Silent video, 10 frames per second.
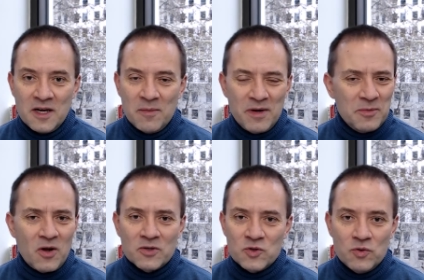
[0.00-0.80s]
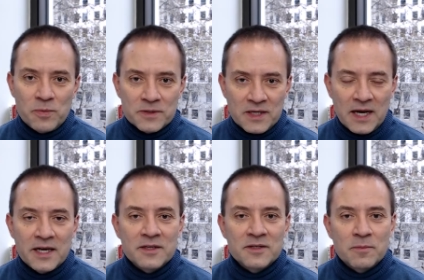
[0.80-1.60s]
Maybe not super
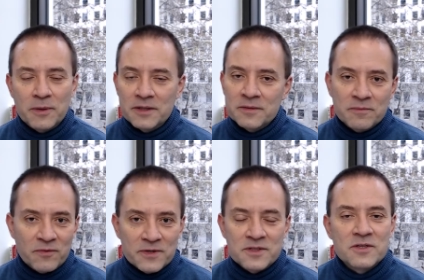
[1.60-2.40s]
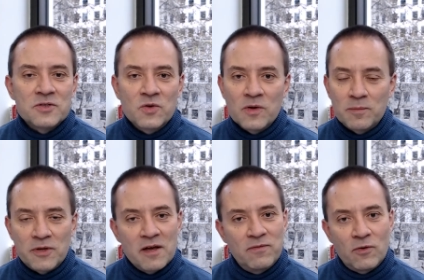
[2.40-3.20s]
tight, but for instance, don't
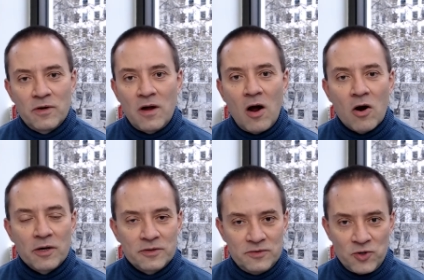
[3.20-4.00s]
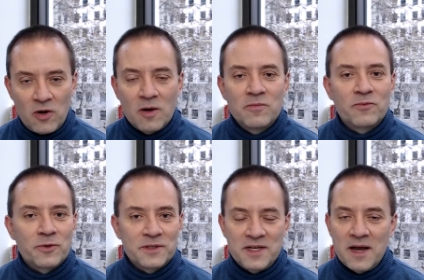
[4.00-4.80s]
apply for an art job, for
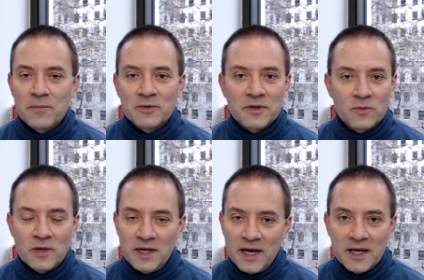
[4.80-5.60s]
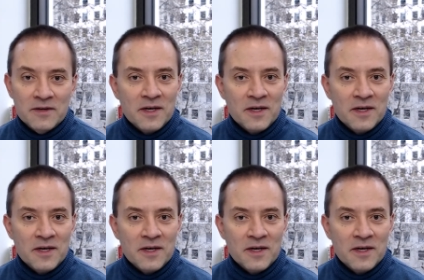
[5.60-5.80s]
example, on the one hand,